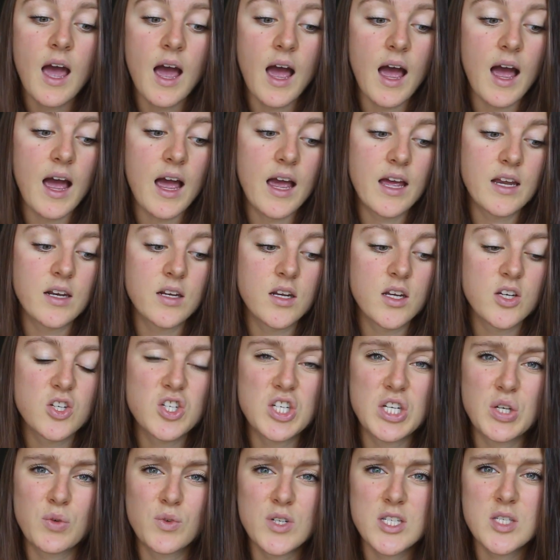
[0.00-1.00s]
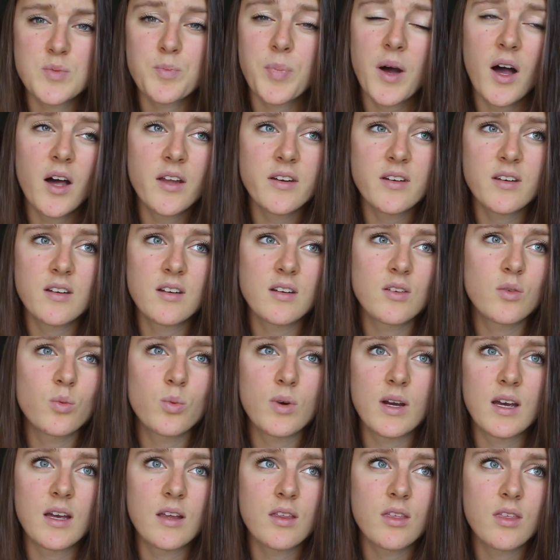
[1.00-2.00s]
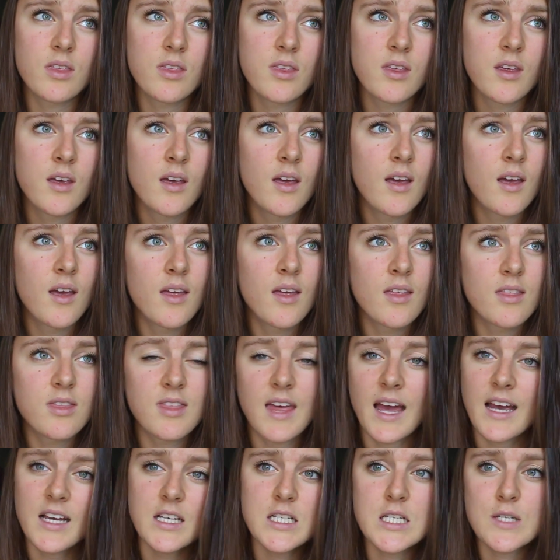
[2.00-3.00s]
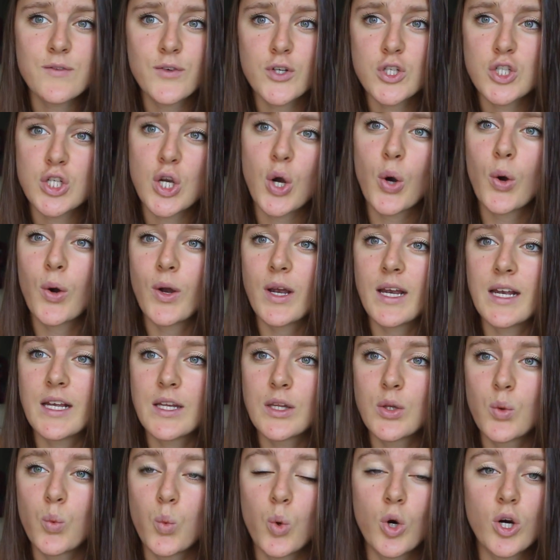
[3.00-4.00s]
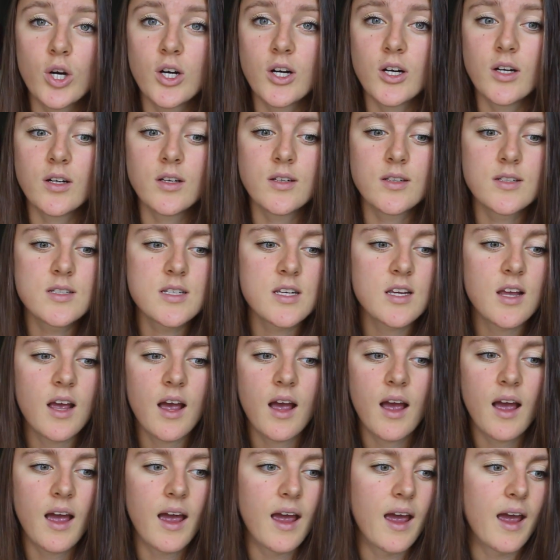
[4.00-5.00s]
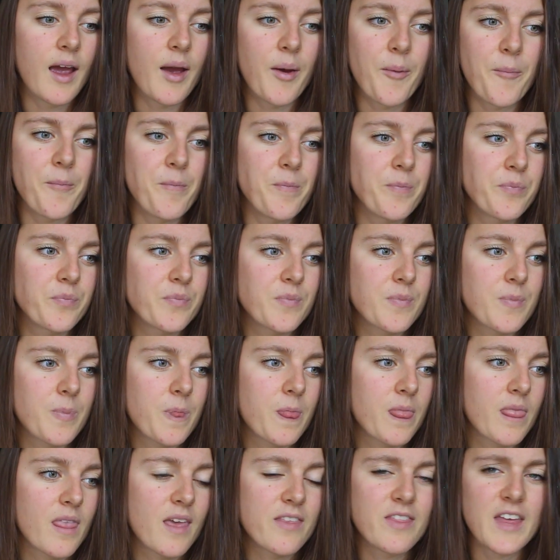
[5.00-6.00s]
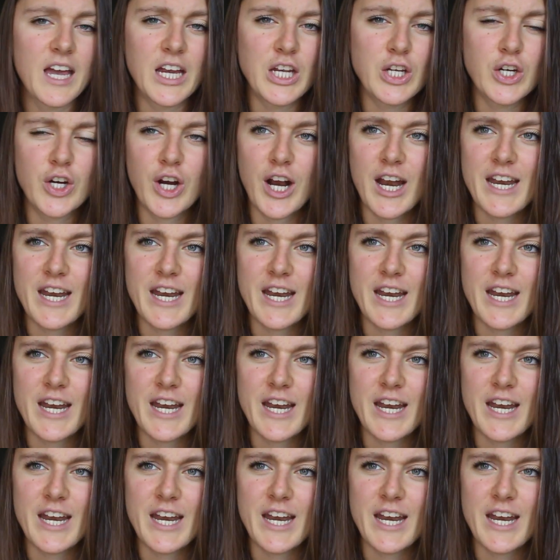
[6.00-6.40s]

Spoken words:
And she responded with, "Thanks for showing the world that you're